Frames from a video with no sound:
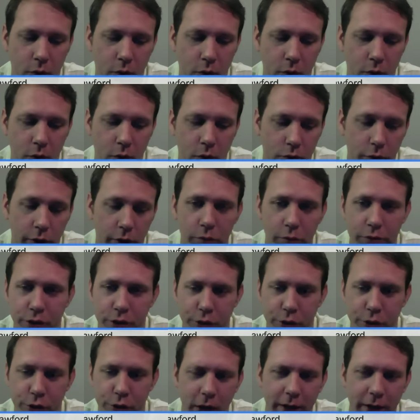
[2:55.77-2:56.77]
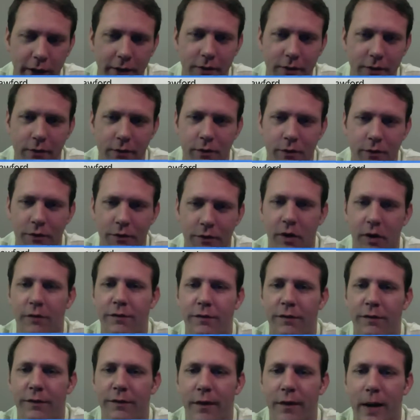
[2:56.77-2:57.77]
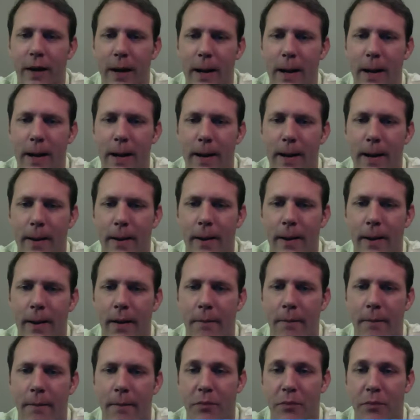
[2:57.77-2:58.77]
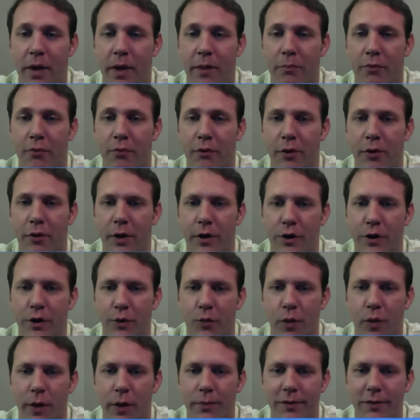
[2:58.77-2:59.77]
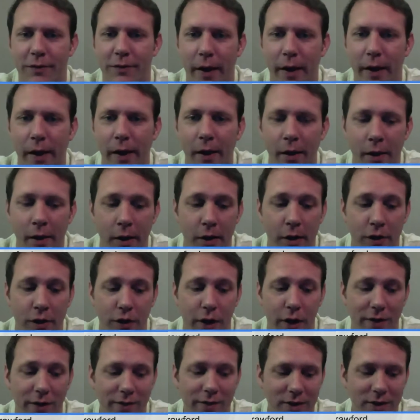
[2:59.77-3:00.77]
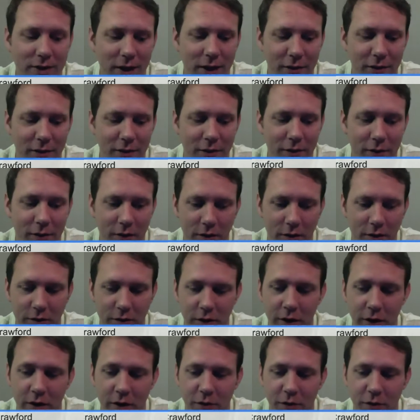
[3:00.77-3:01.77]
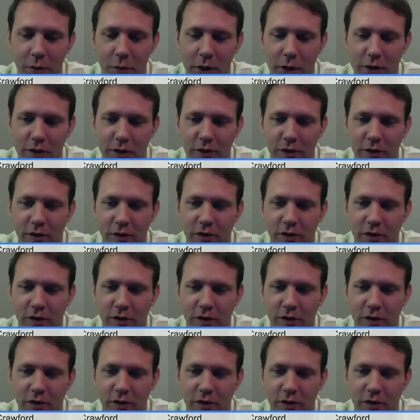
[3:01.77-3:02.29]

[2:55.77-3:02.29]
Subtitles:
really cool brochure-like stuff and put it on your website. So I haven't tested this, and as much